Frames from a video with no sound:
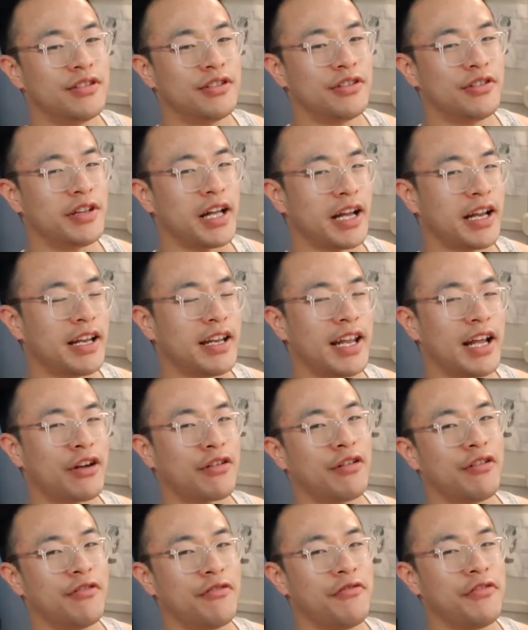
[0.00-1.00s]
do like
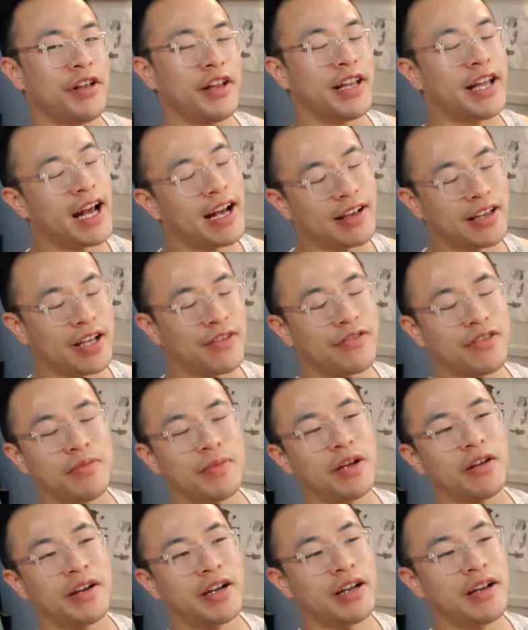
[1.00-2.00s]
necrophiliac stuff
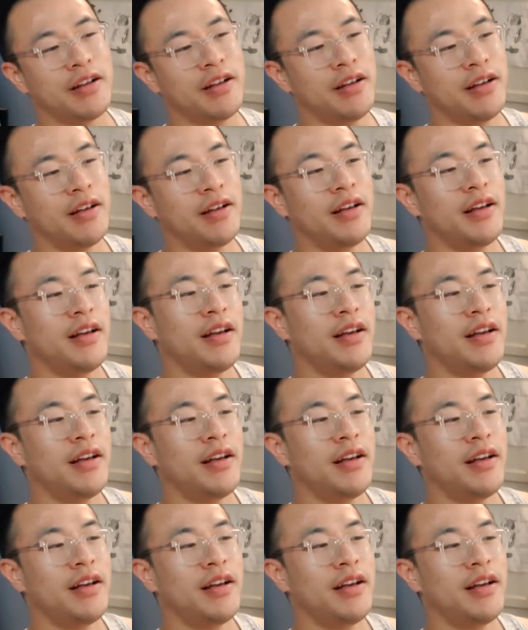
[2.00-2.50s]
to me already.